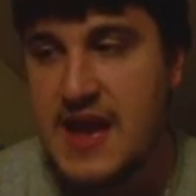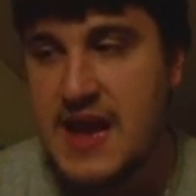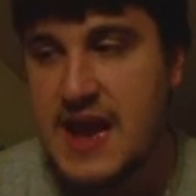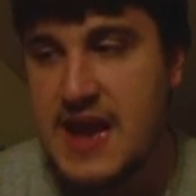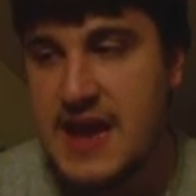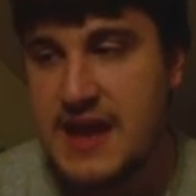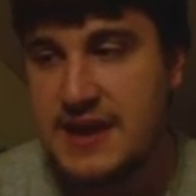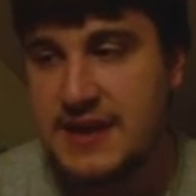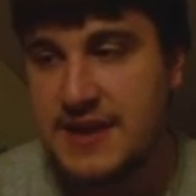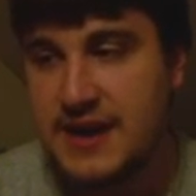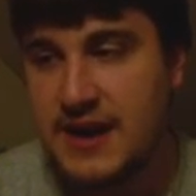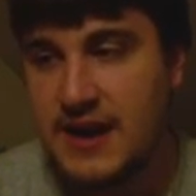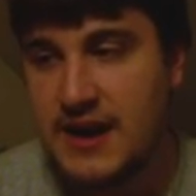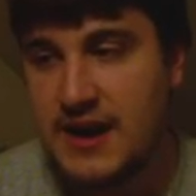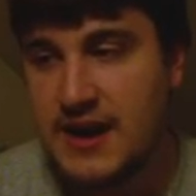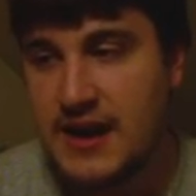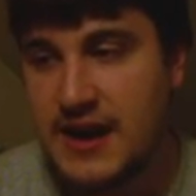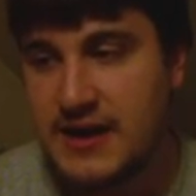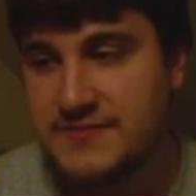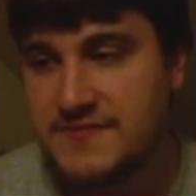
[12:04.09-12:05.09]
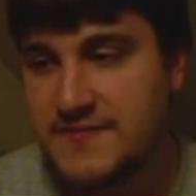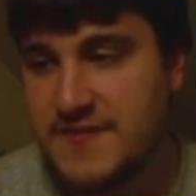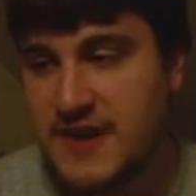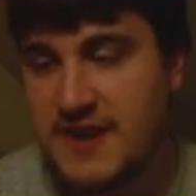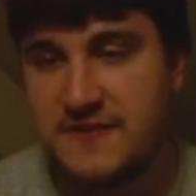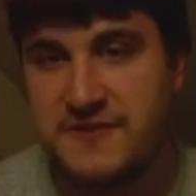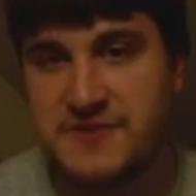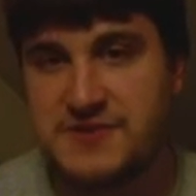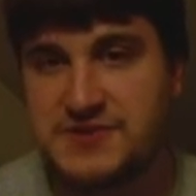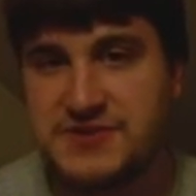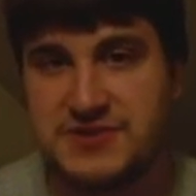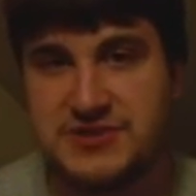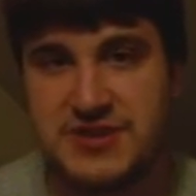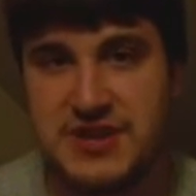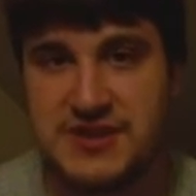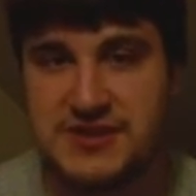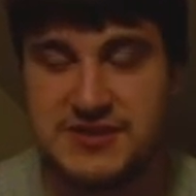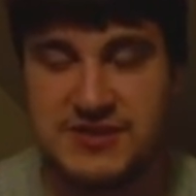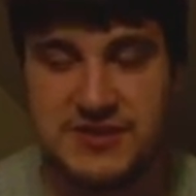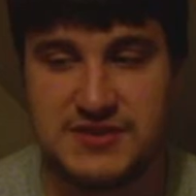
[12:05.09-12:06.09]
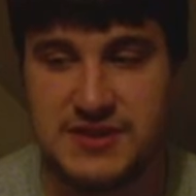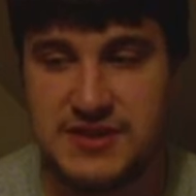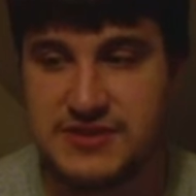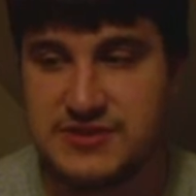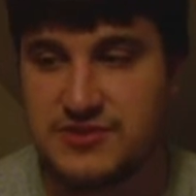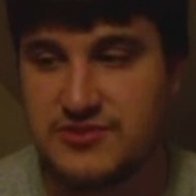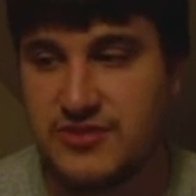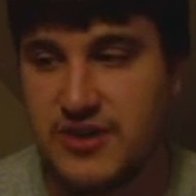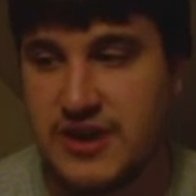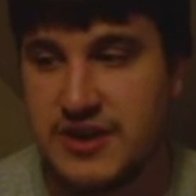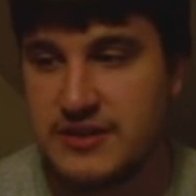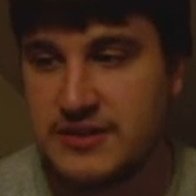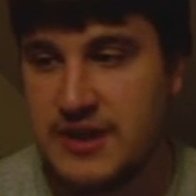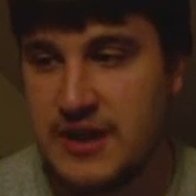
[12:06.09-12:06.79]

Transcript: And Freddy vs. Jason is great.